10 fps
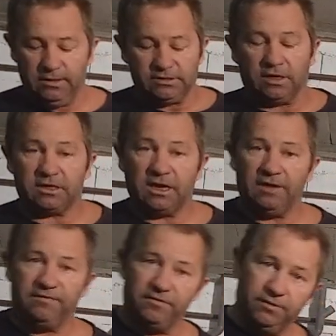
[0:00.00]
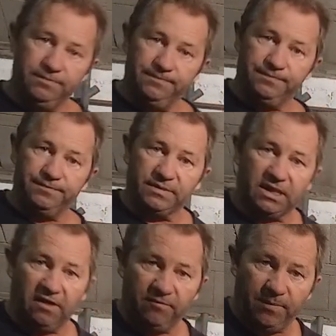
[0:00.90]
It's got a carved front,
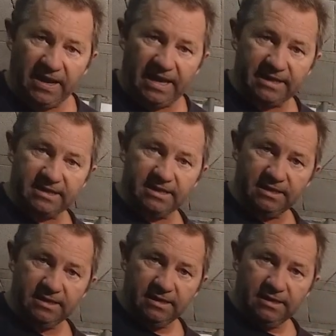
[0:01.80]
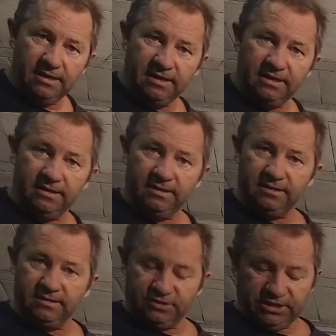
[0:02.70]
carved back,
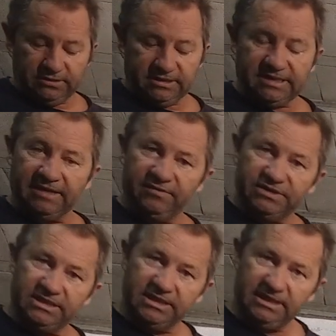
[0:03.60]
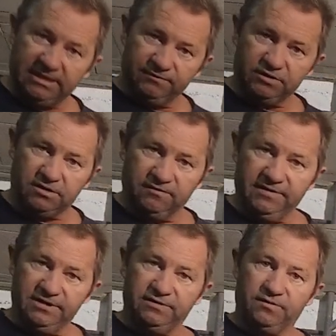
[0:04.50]
shielded cavity. I've just got to
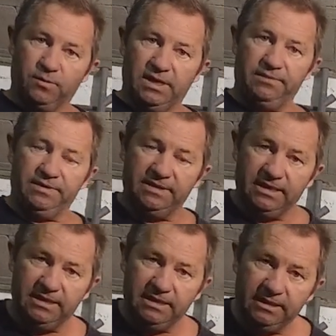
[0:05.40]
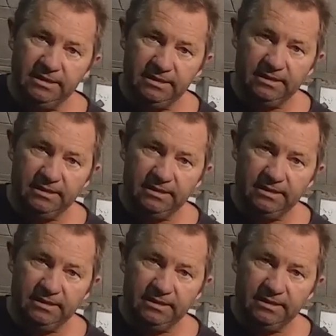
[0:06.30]
finish off the wiring there.